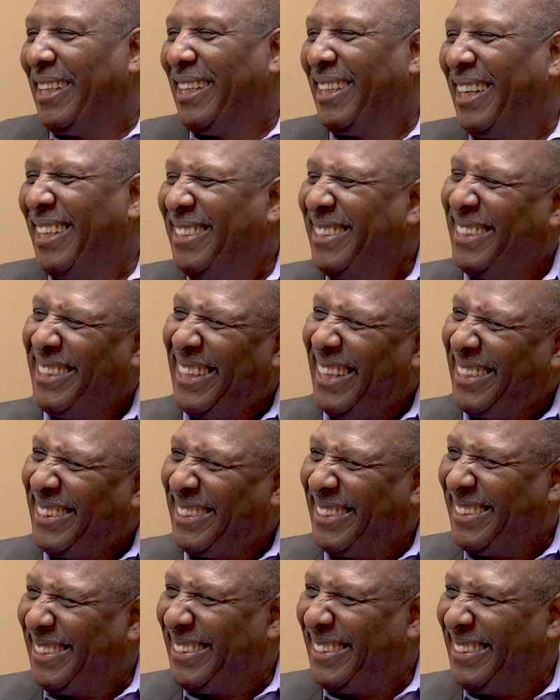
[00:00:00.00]
And I said,
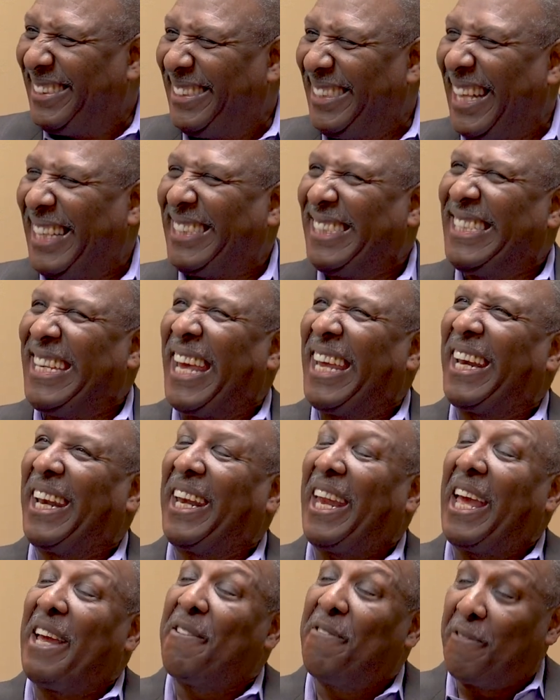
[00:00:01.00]
that's not a
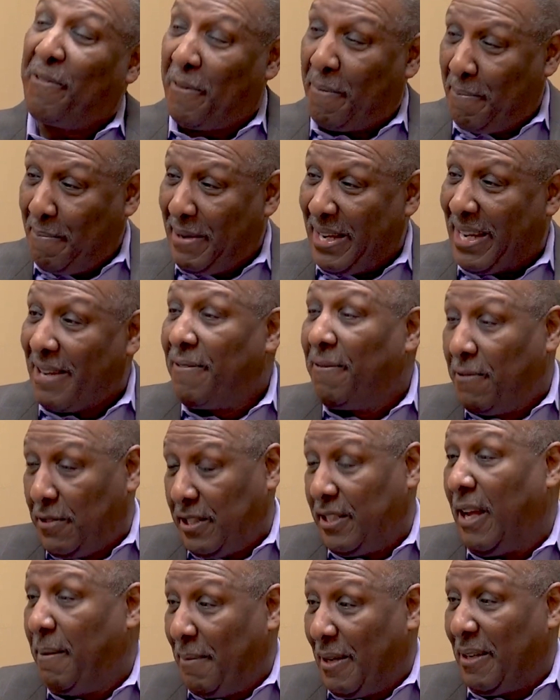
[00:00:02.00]
life for me. For
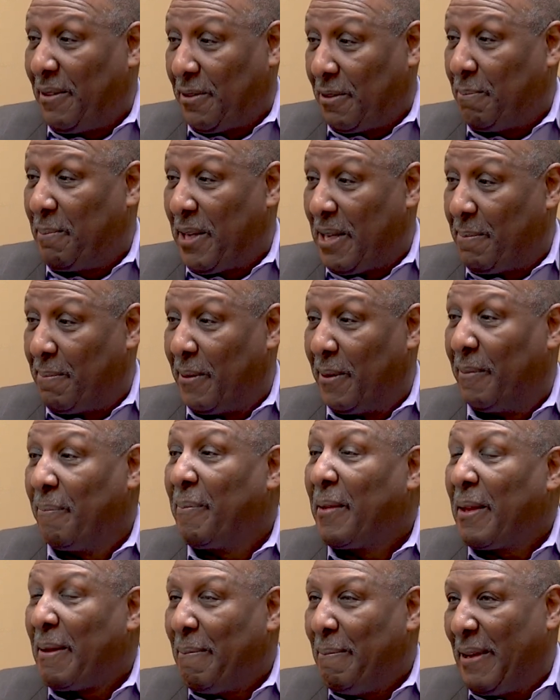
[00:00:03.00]
some other people,
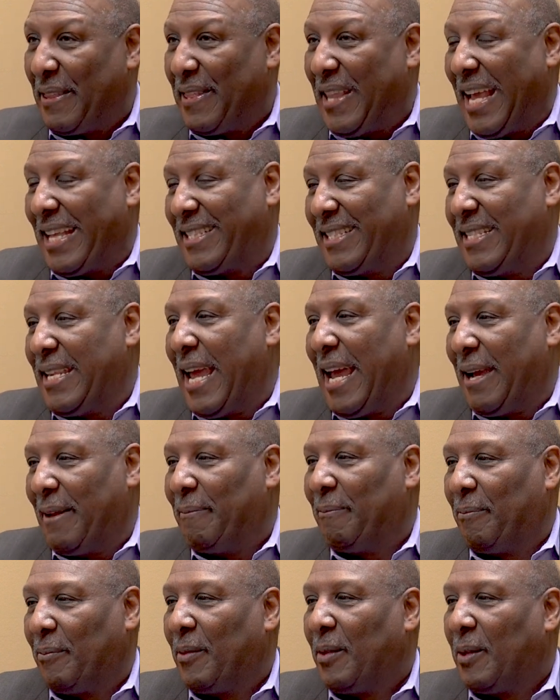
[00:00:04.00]
but that's not
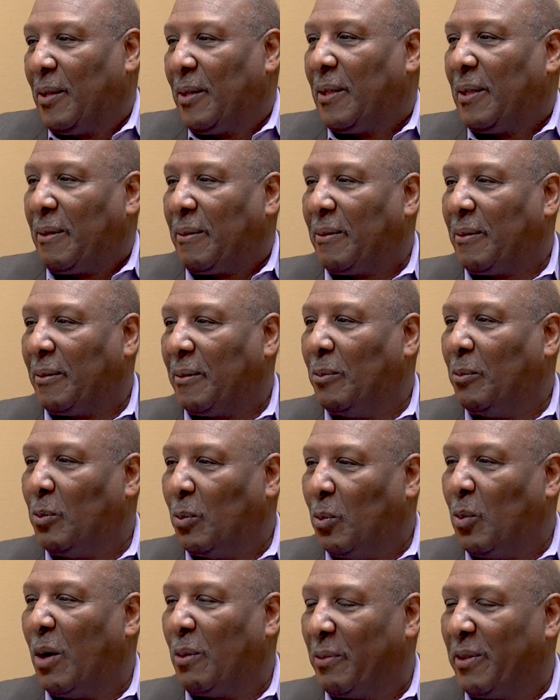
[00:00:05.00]

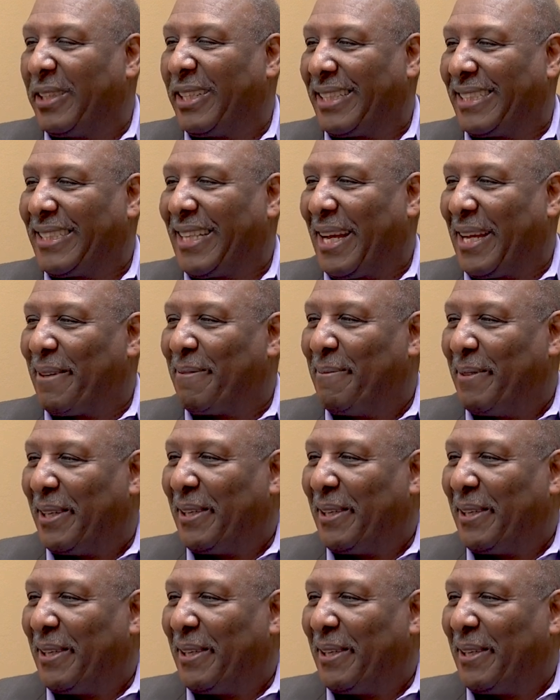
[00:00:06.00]
what would excite me.